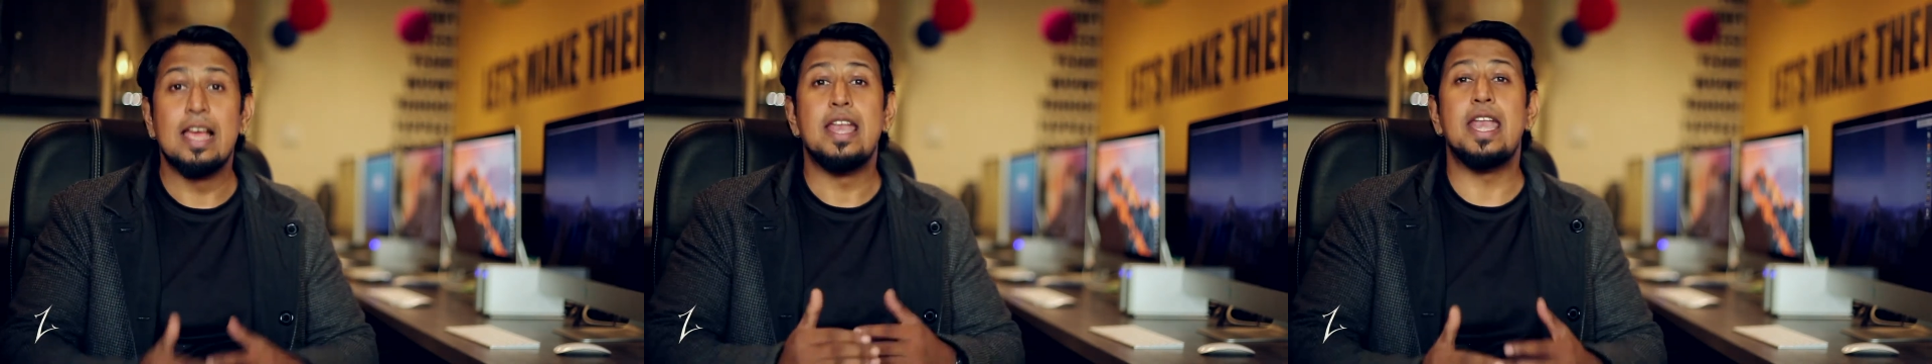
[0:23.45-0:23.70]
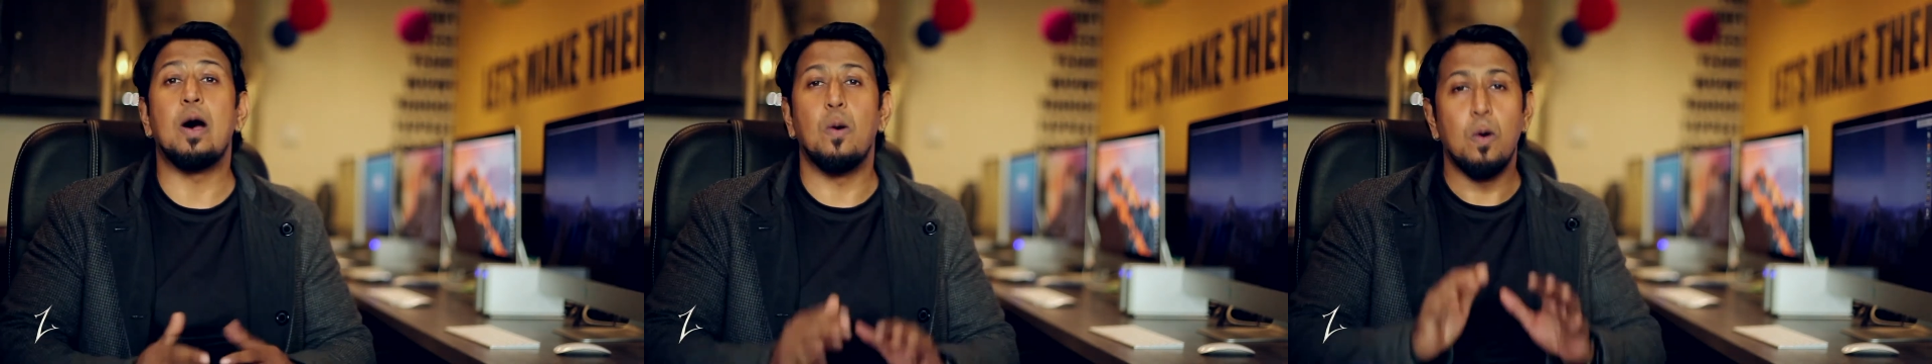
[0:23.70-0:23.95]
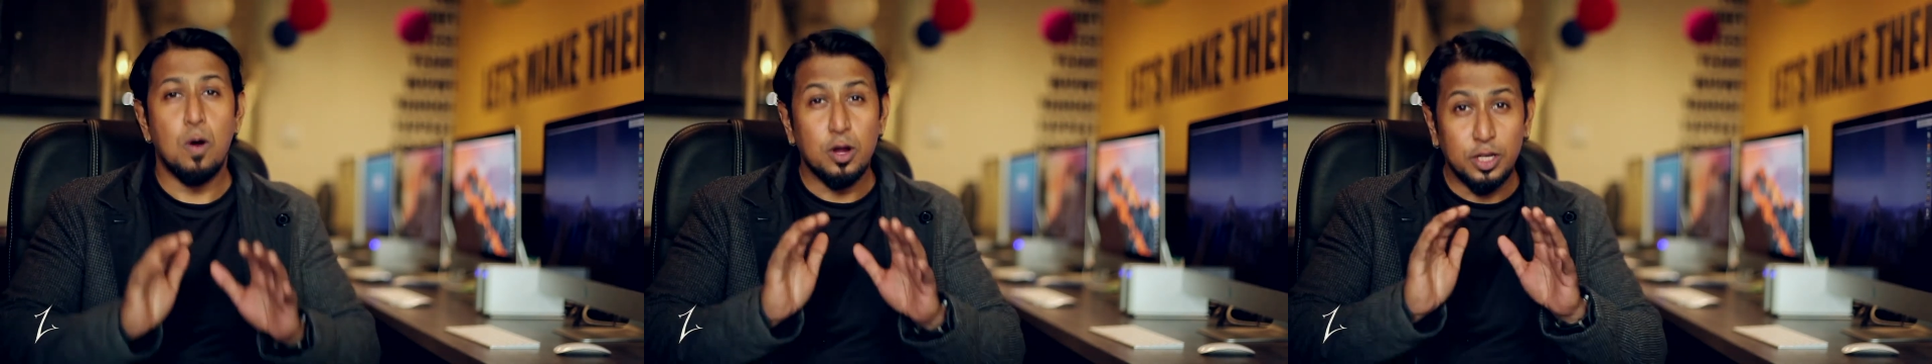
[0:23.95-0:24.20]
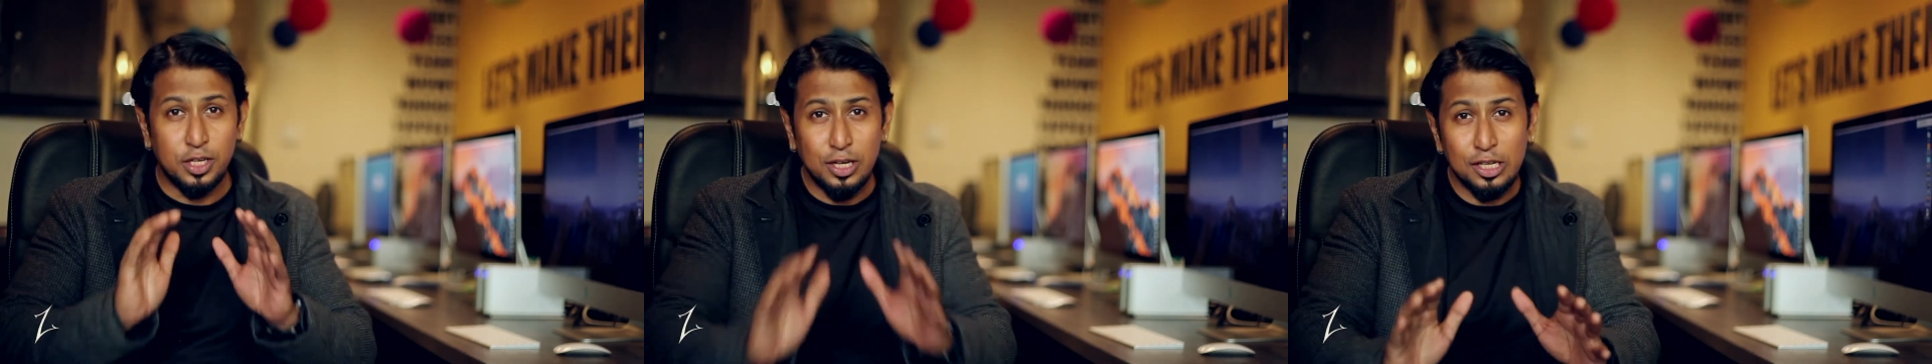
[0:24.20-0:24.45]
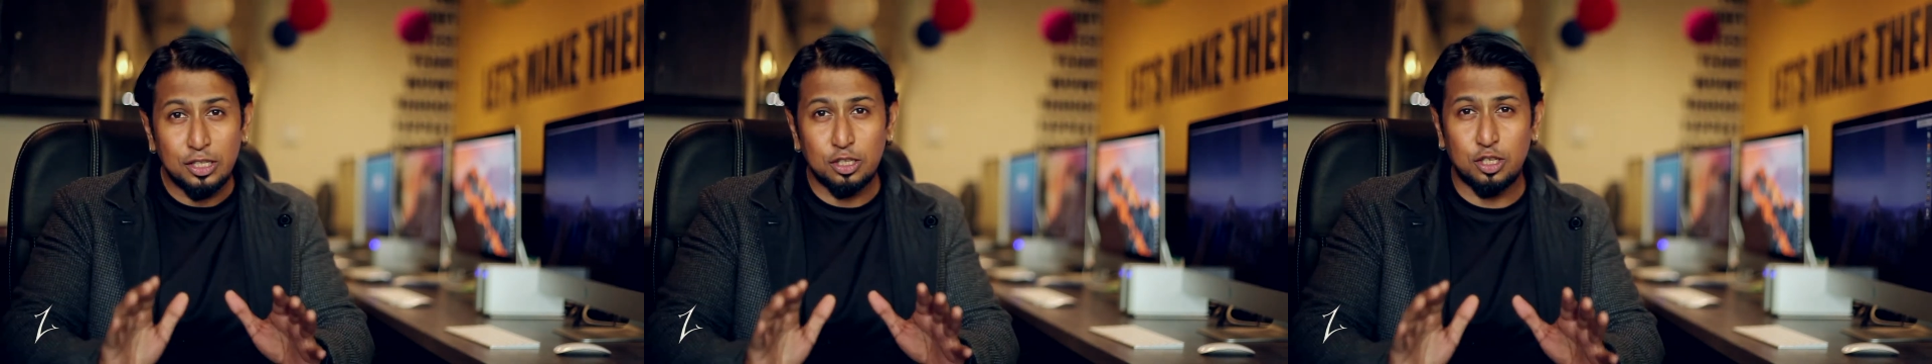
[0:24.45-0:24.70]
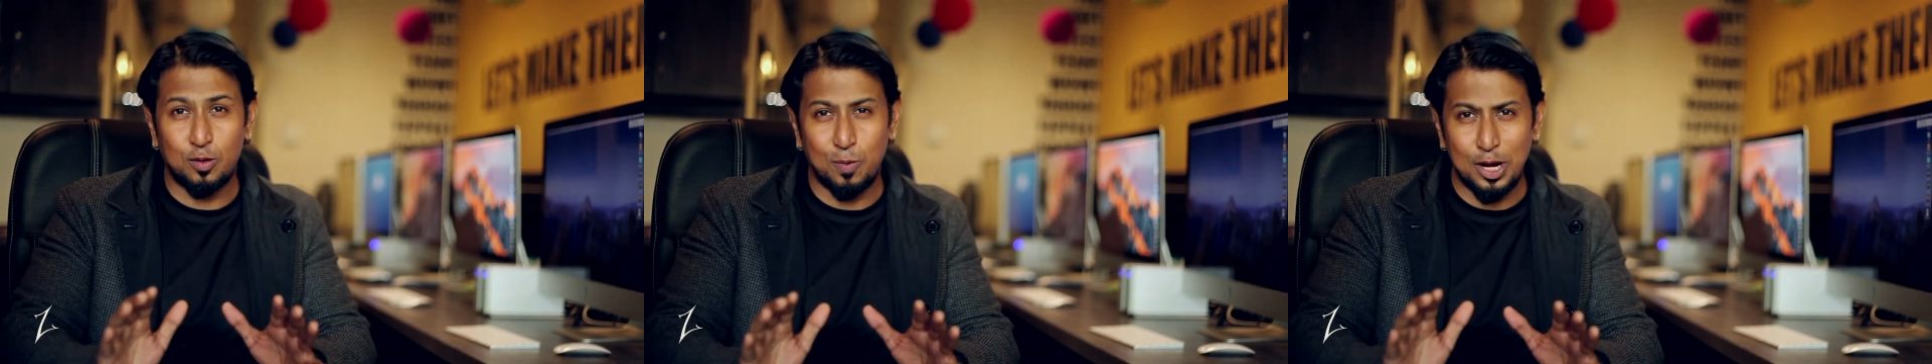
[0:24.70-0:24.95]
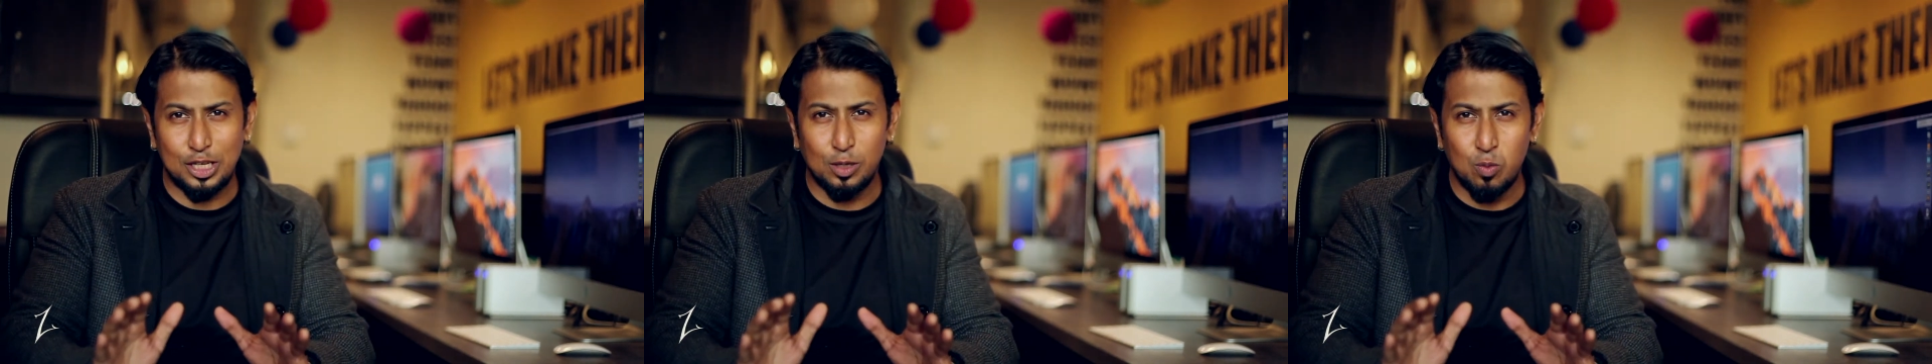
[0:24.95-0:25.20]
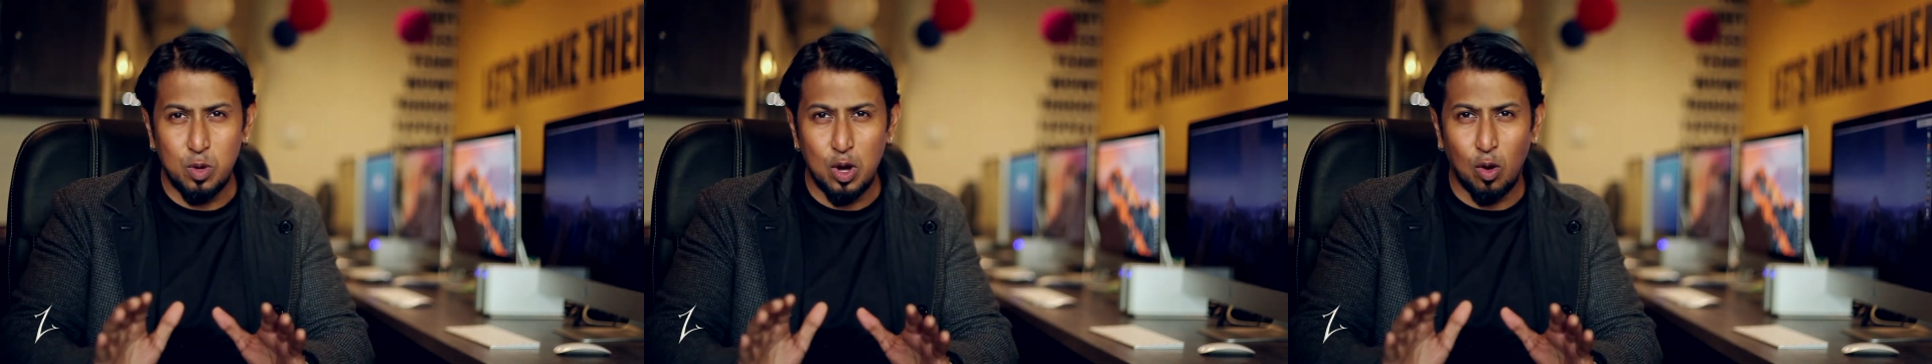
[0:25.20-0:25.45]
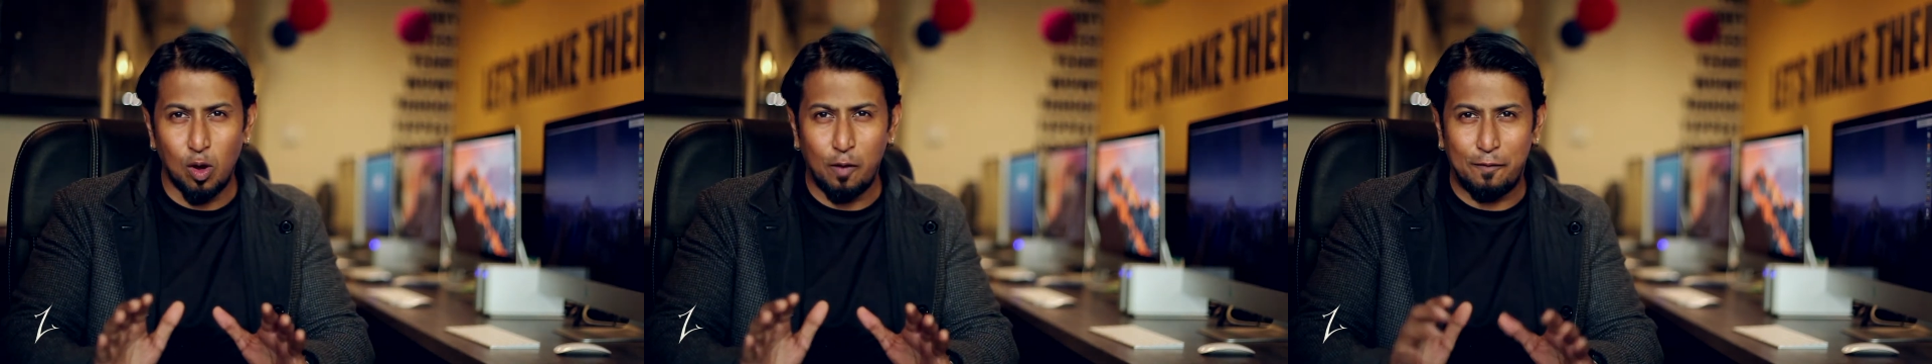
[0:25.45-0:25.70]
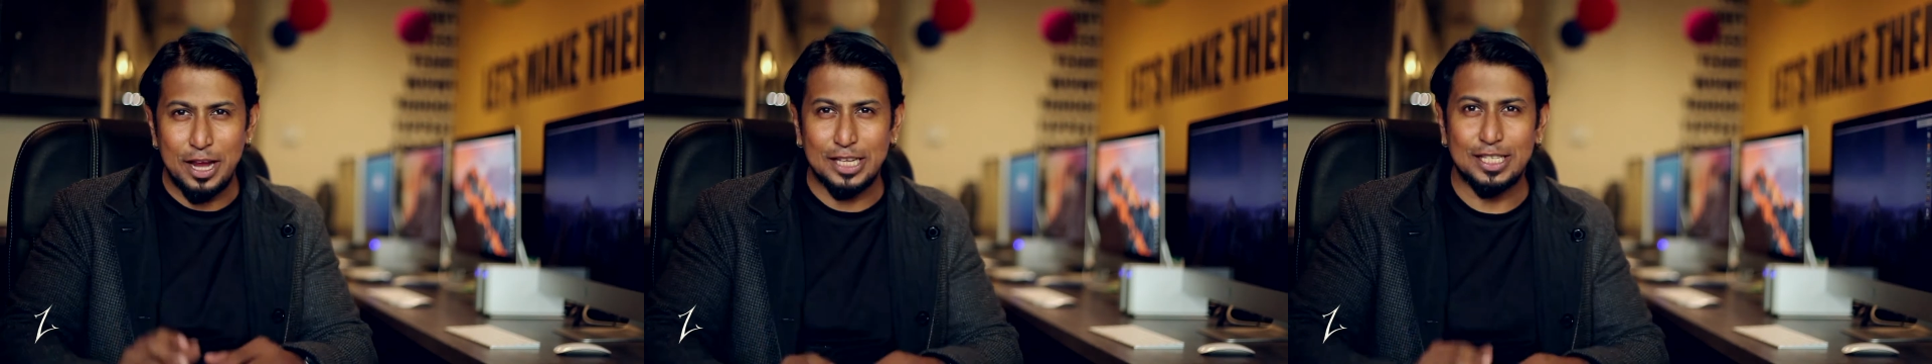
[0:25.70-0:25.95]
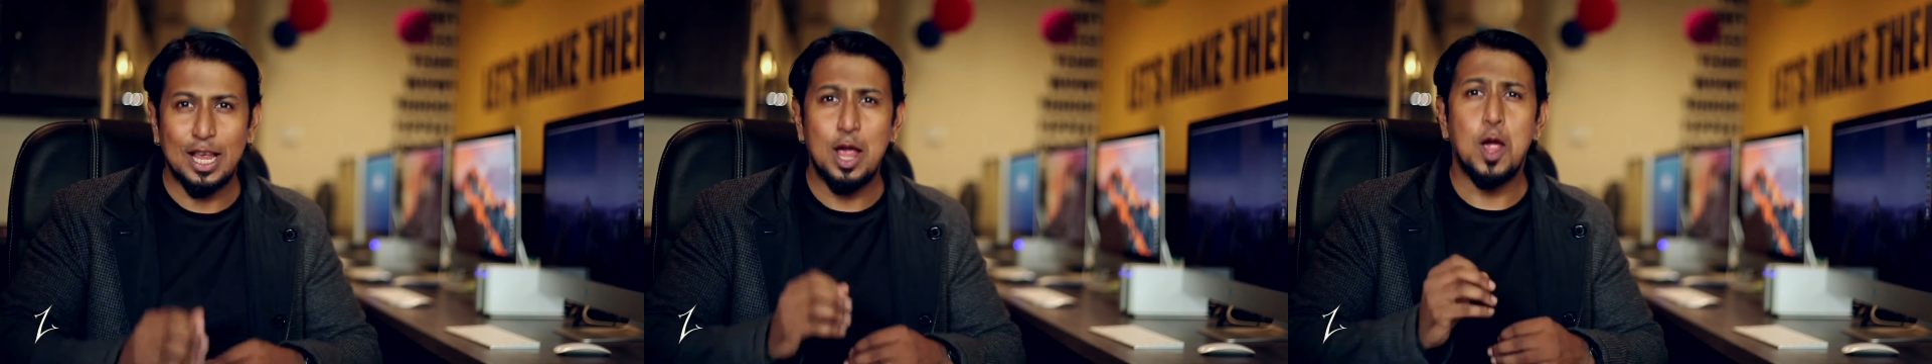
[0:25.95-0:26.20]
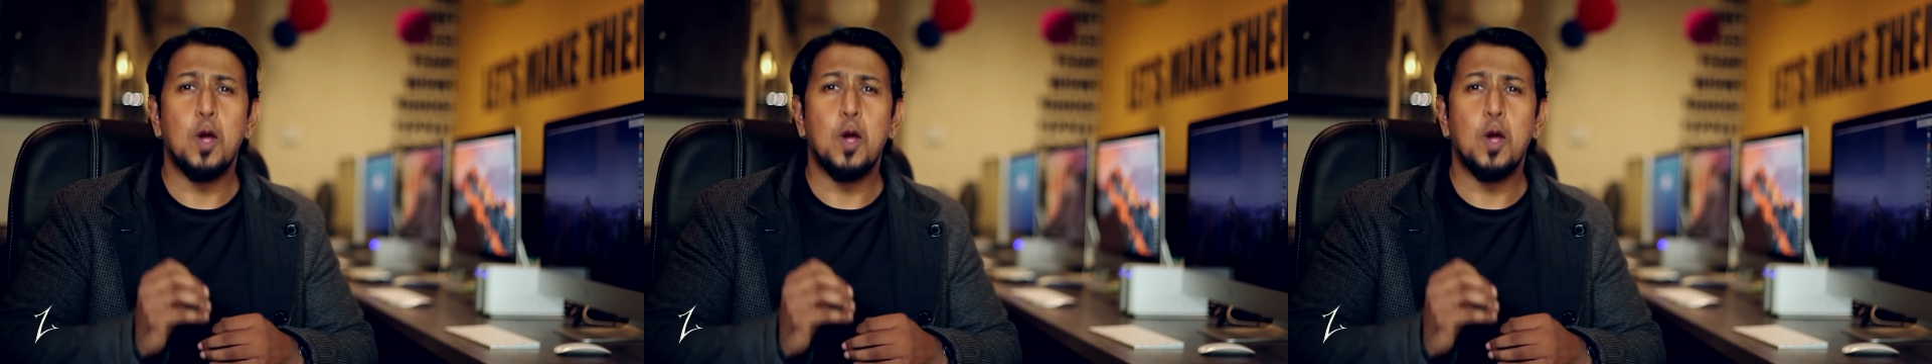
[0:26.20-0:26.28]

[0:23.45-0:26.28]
Now, here's a situation we all face.